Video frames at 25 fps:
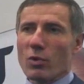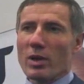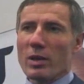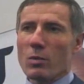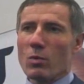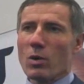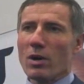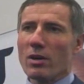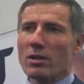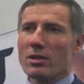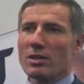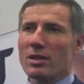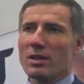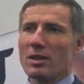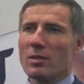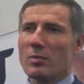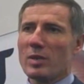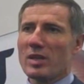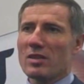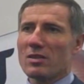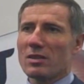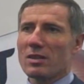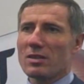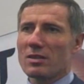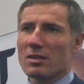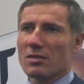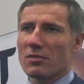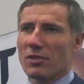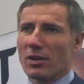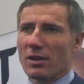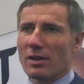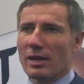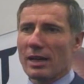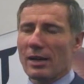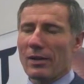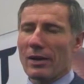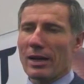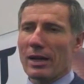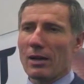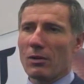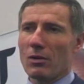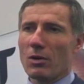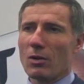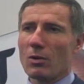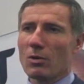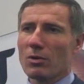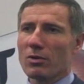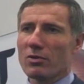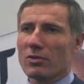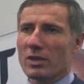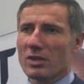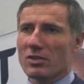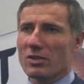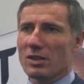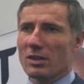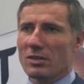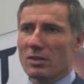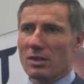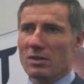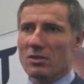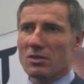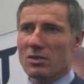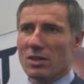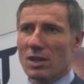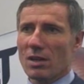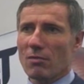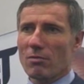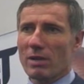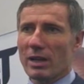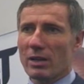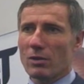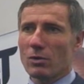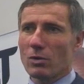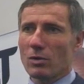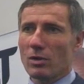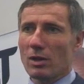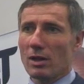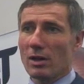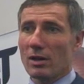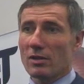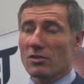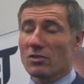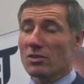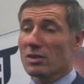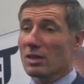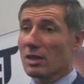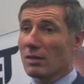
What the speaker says: we weren't in the business to find out how long Thrust SSC record lasts,